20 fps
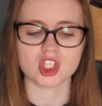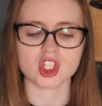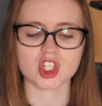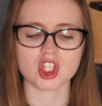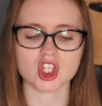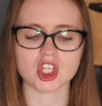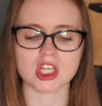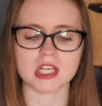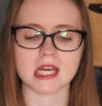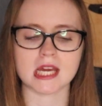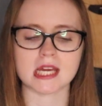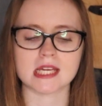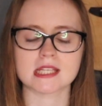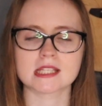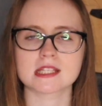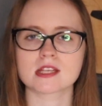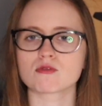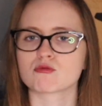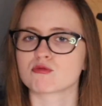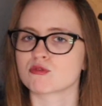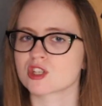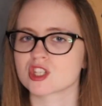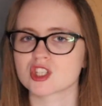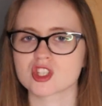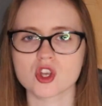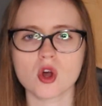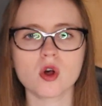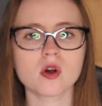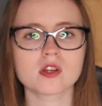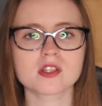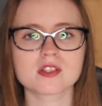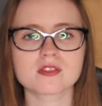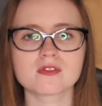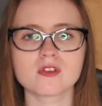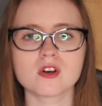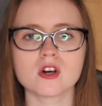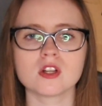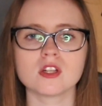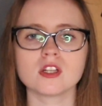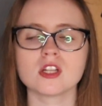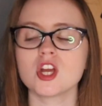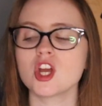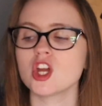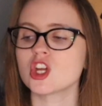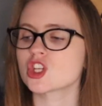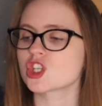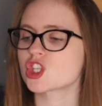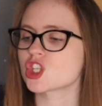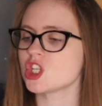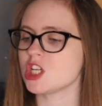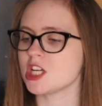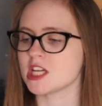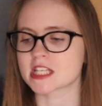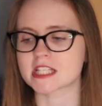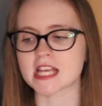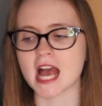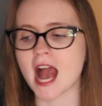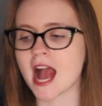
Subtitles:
She is resourceful, she is